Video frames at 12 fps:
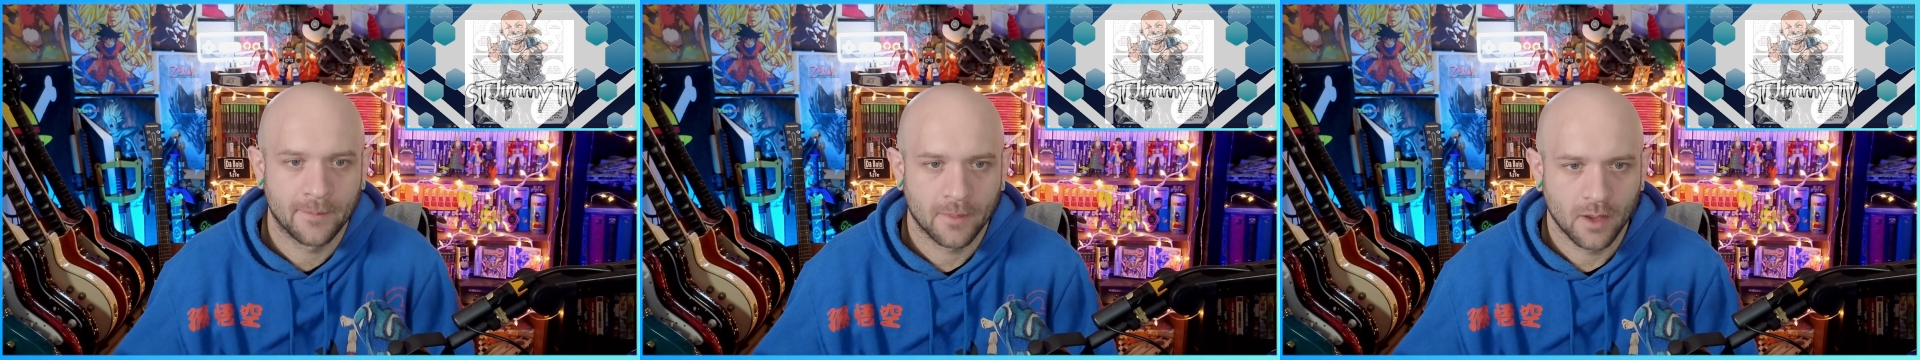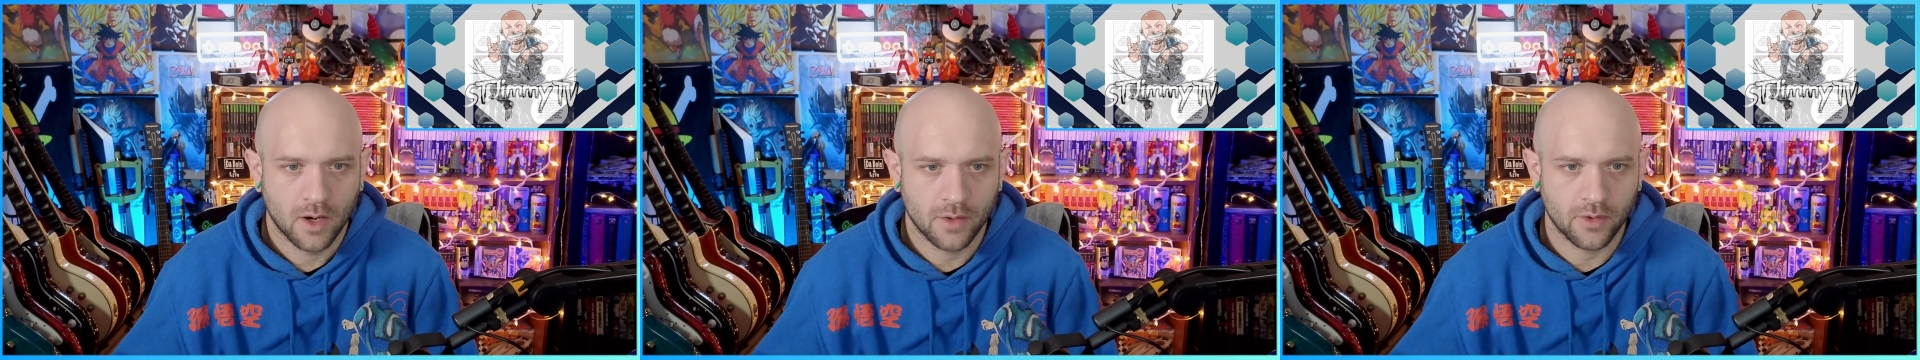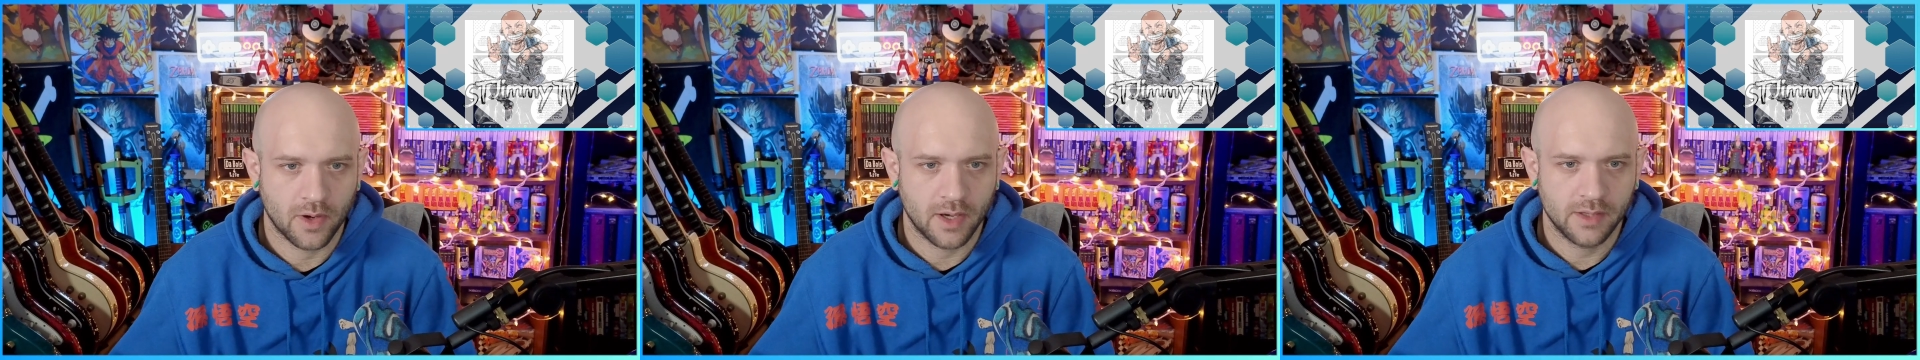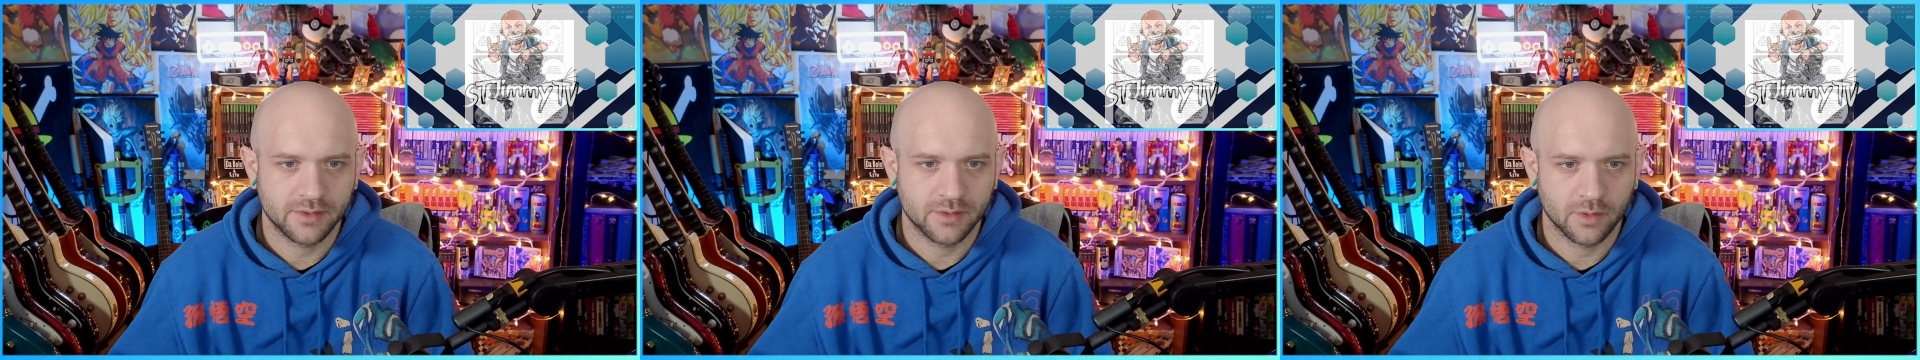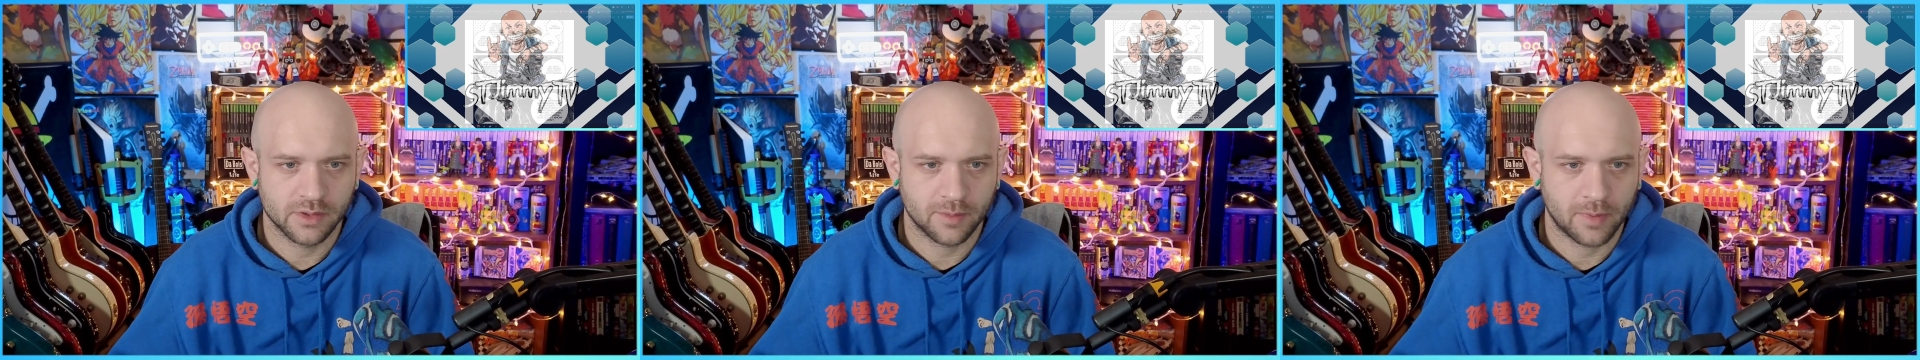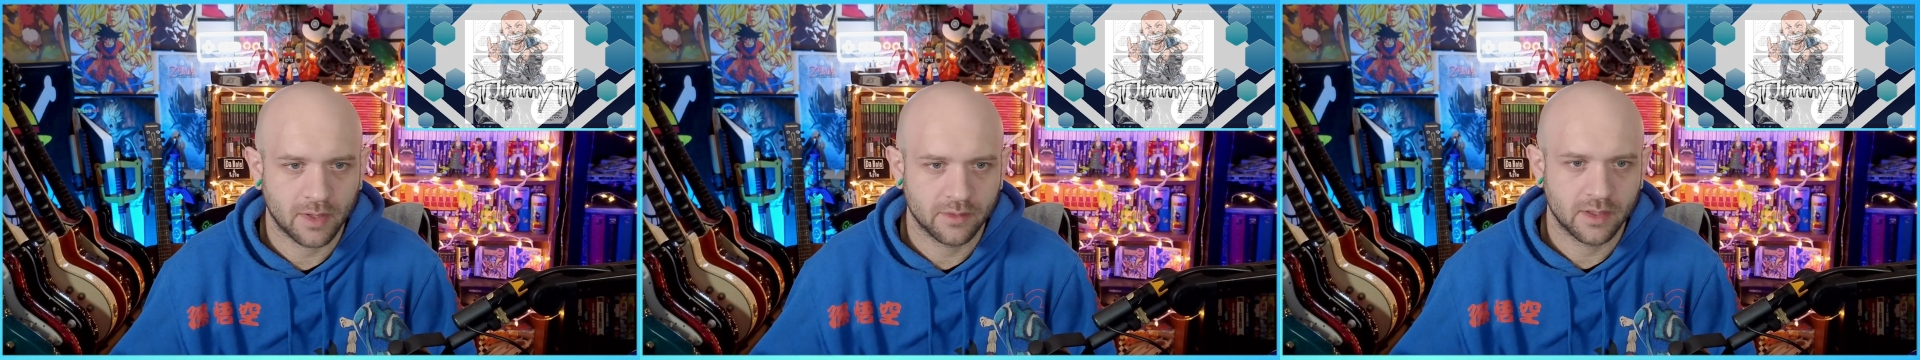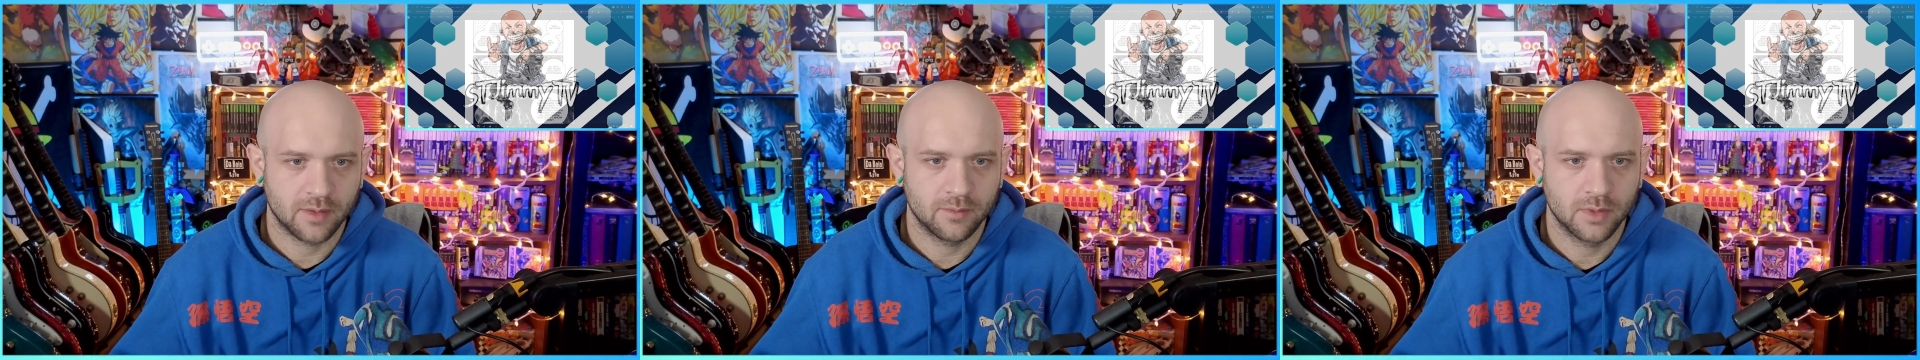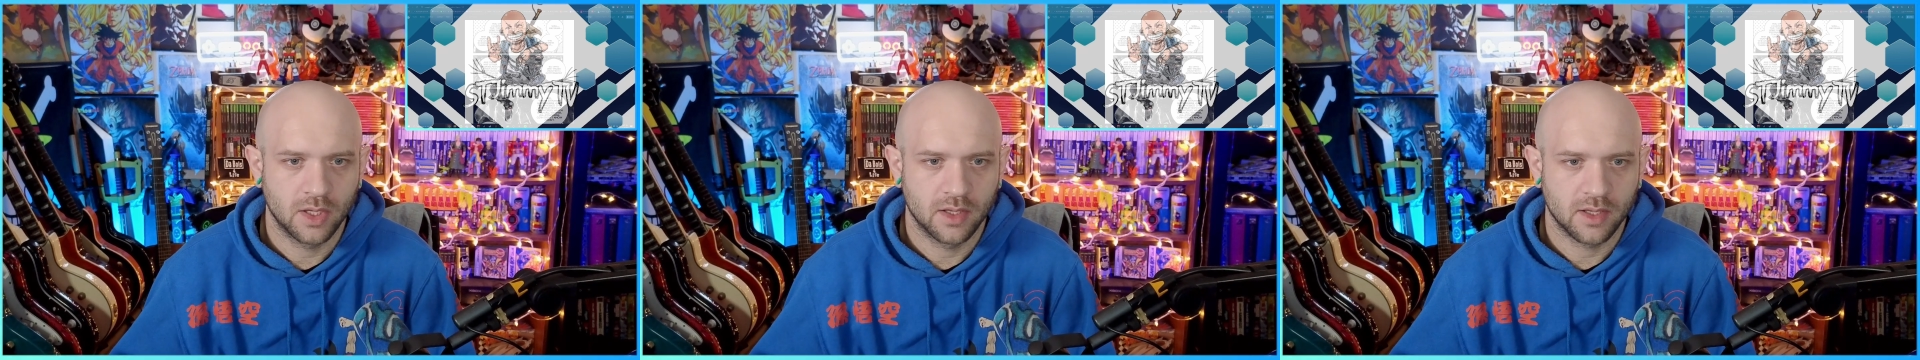Are there any stories about them
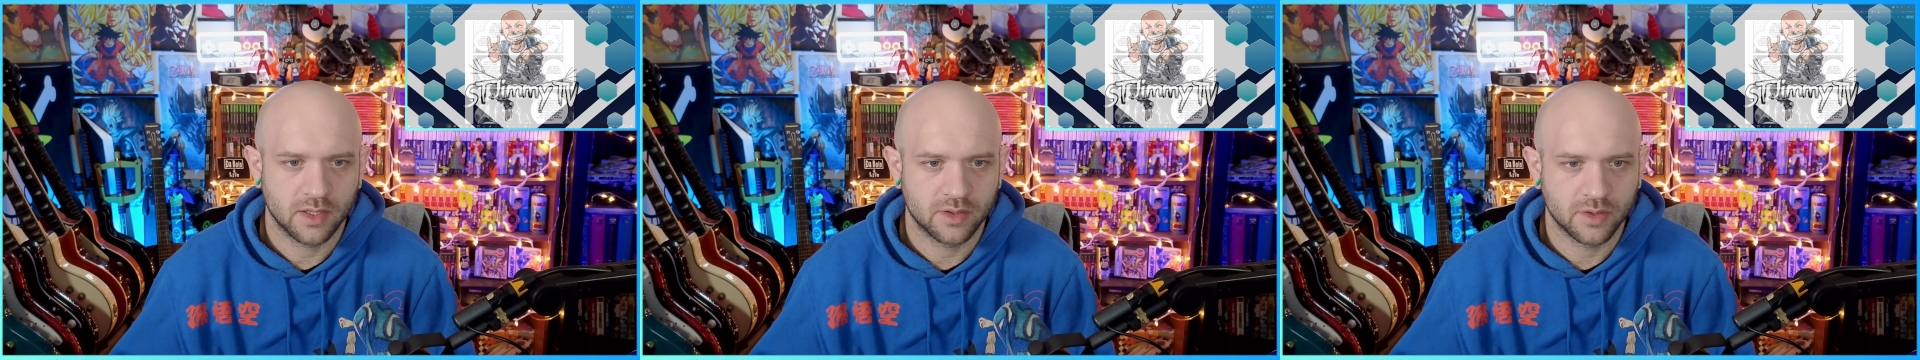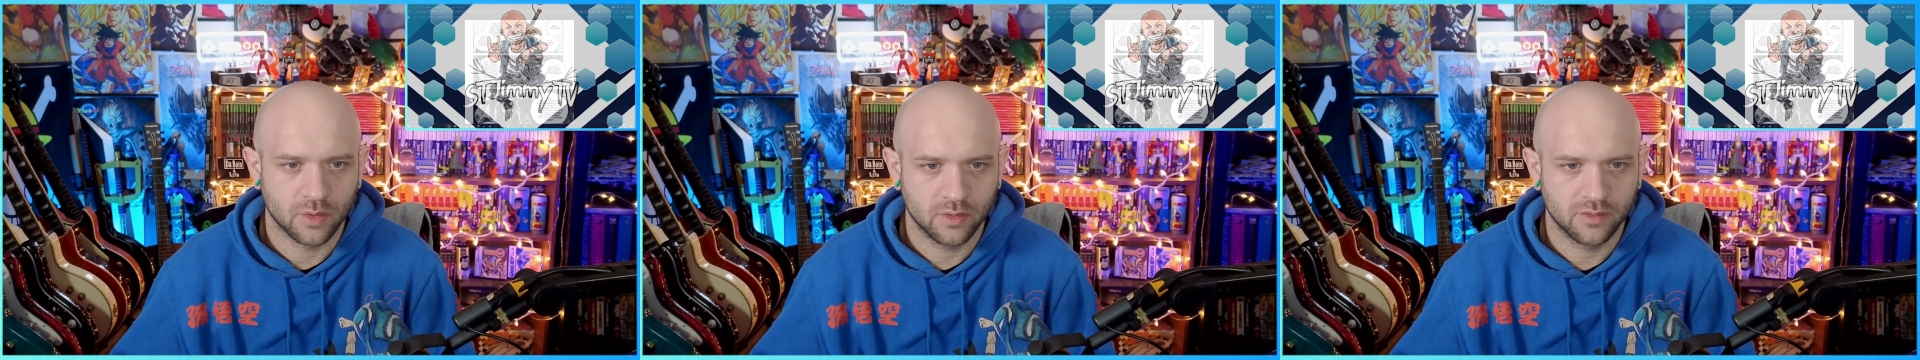that don't